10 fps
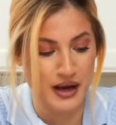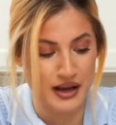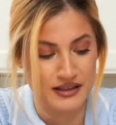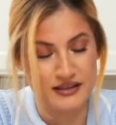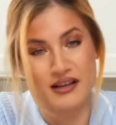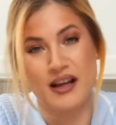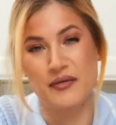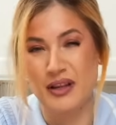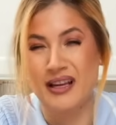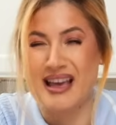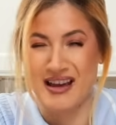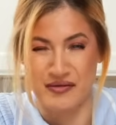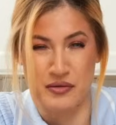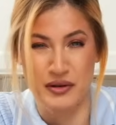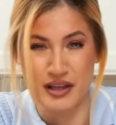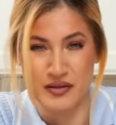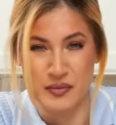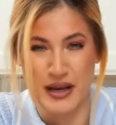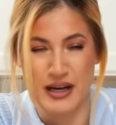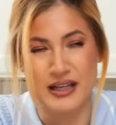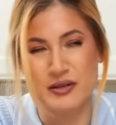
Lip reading: but I feel like everyone loves bacon.